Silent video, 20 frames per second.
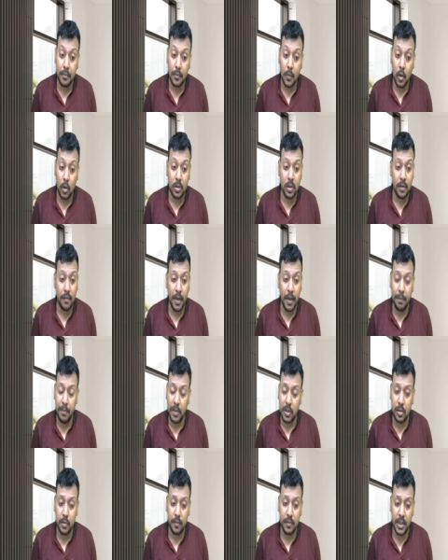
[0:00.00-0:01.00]
On the
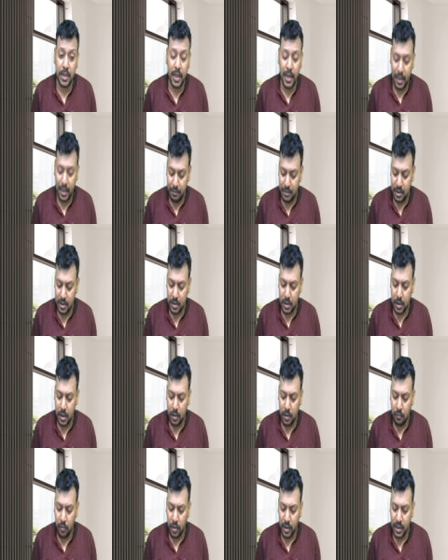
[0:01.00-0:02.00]
5% of 3 lakh means
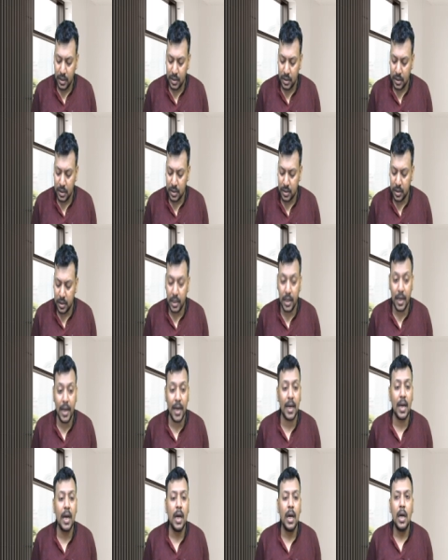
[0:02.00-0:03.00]
what is this 3
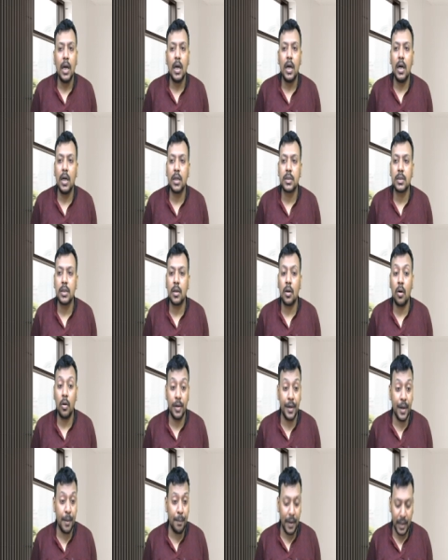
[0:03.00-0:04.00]
lakh? Sir,
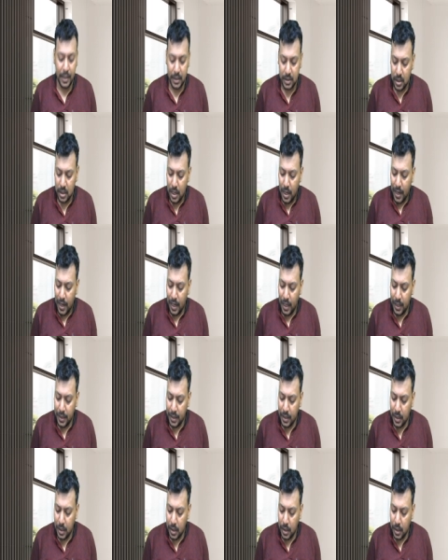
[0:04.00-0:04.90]
holiday package. And